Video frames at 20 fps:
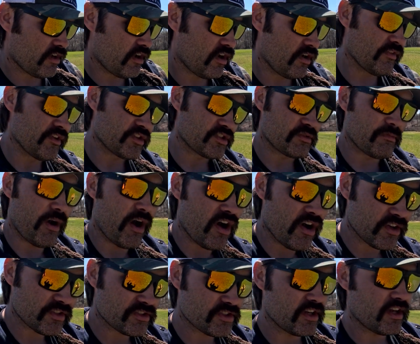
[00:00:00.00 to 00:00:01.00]
On the
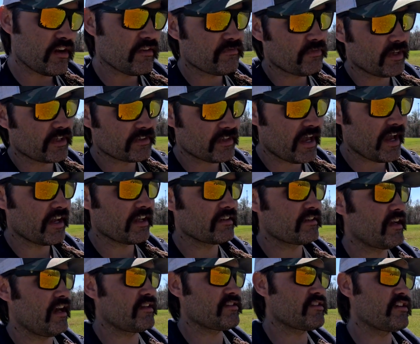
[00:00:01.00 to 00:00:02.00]
small stuff, like
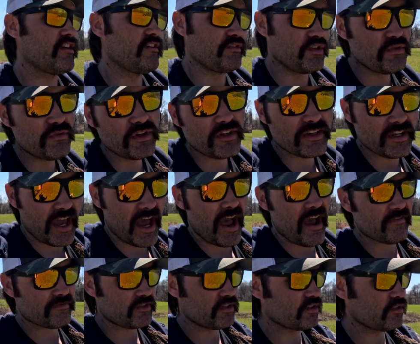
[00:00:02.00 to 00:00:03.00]
that kind of stuff, you really
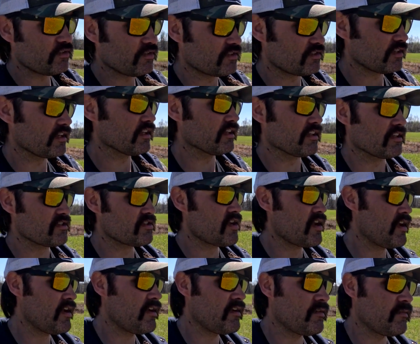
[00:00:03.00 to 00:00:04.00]
have to do the
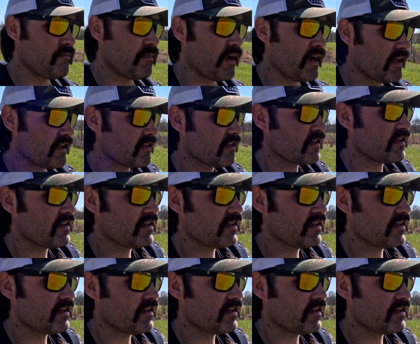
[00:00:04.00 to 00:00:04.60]
tillage, but,